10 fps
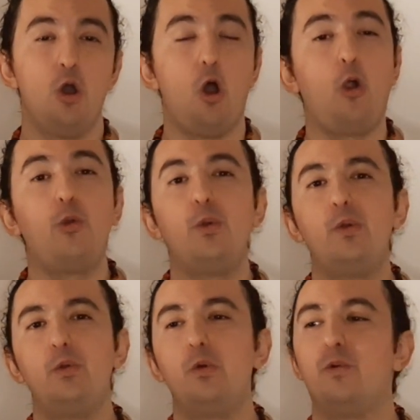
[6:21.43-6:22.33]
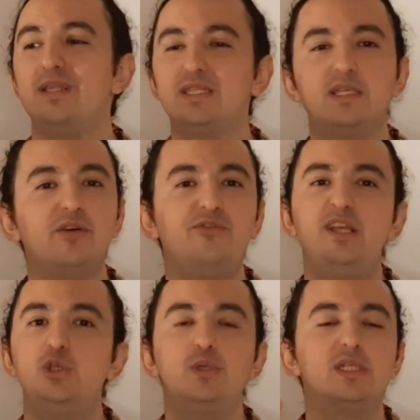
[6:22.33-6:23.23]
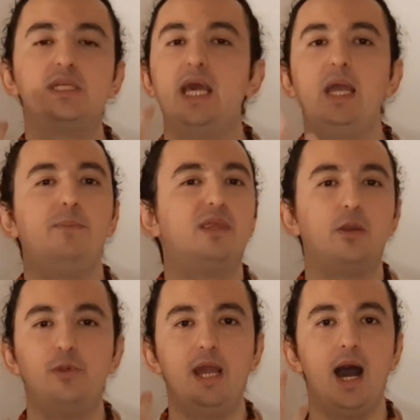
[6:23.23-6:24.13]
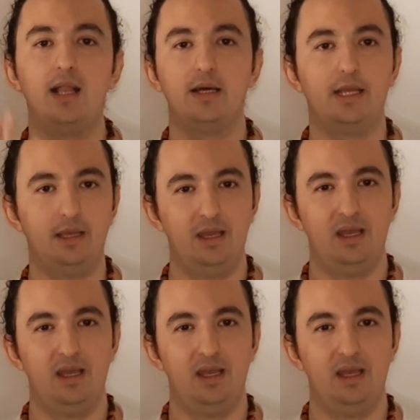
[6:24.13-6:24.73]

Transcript: or we want something to escape the reality,